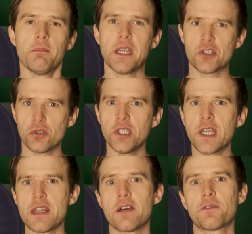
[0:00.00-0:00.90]
Make sure you
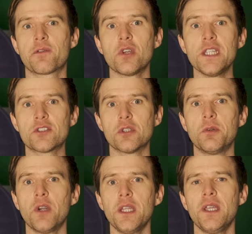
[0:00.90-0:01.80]
get that free
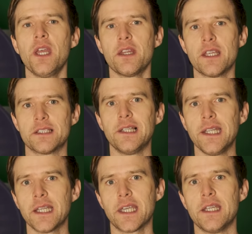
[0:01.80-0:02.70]
summary. There's a
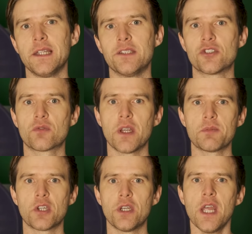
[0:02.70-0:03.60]
link in the
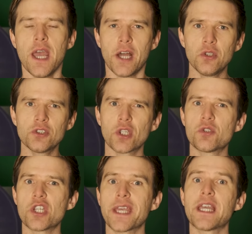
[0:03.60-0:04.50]
description. And also
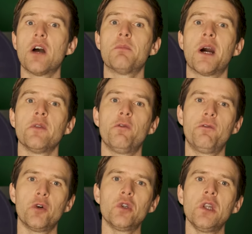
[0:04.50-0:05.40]
check out my
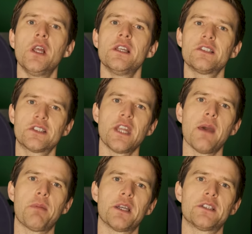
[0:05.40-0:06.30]
full
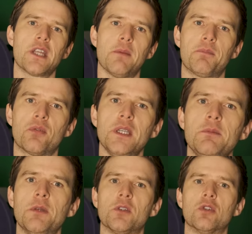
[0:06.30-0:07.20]
step-by-step
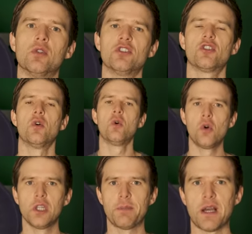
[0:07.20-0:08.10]
premium course
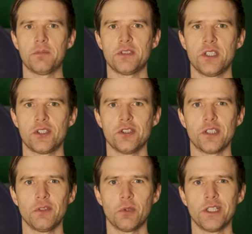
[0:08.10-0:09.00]
all about positions
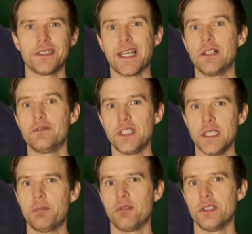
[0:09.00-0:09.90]
if you want to delve
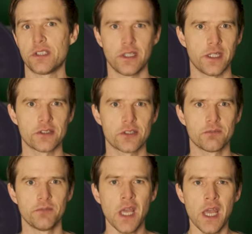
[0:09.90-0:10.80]
deeper into this.